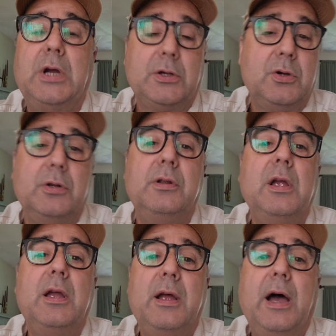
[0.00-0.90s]
I
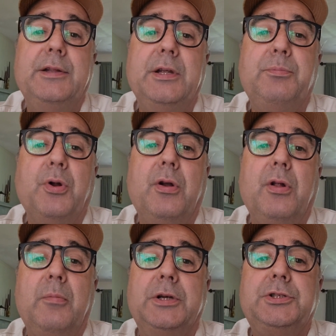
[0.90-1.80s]
did put
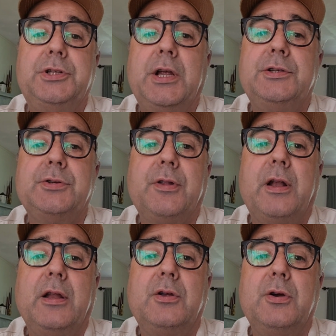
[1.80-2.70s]
it on my shed so
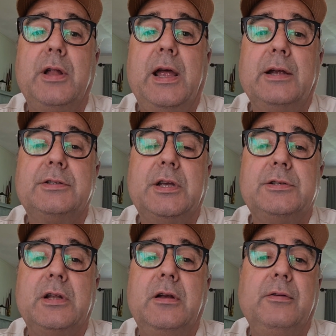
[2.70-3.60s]
that I could
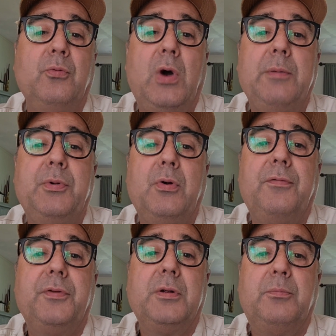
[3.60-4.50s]
access it and wipe it
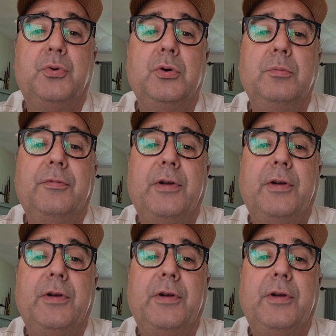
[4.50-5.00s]
off with the broom